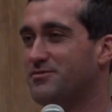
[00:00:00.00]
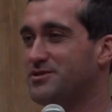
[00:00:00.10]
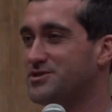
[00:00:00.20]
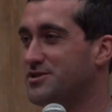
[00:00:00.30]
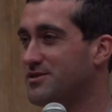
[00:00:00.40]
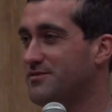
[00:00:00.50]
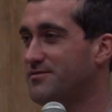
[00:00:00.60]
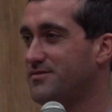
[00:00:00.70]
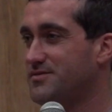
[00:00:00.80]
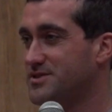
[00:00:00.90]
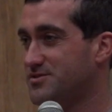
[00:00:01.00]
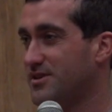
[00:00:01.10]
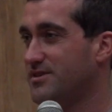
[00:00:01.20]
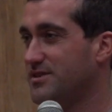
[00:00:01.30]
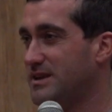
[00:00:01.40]
to preserve
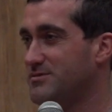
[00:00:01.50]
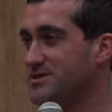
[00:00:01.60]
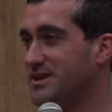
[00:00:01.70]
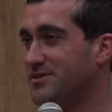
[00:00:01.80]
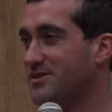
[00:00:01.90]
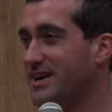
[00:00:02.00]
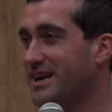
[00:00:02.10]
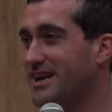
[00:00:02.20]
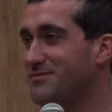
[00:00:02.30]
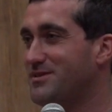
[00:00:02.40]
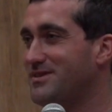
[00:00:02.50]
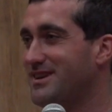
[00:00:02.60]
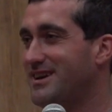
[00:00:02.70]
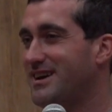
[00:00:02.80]
stronger labels like organic, but